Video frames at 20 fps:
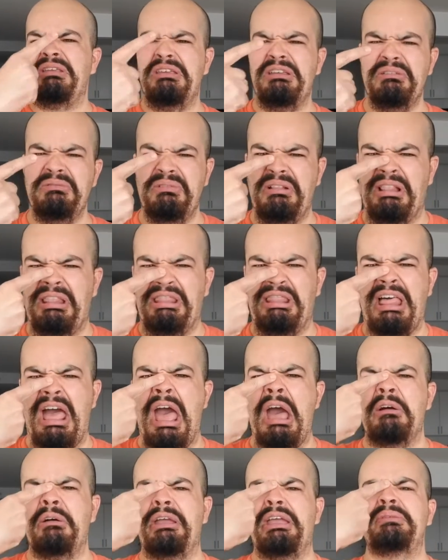you're
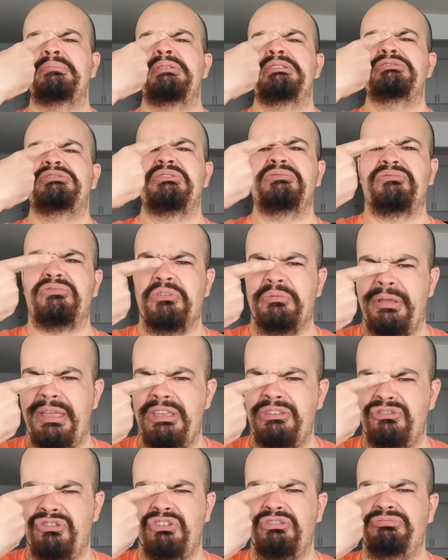allowing
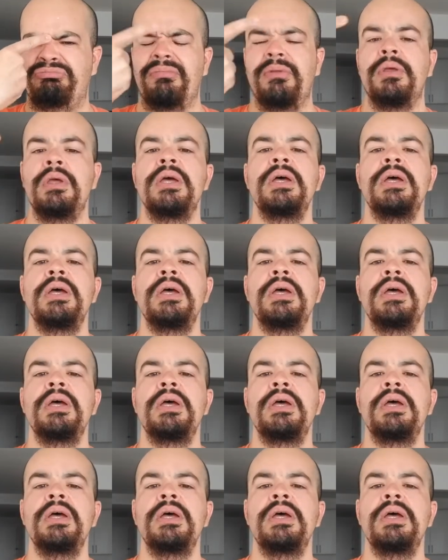misinformation,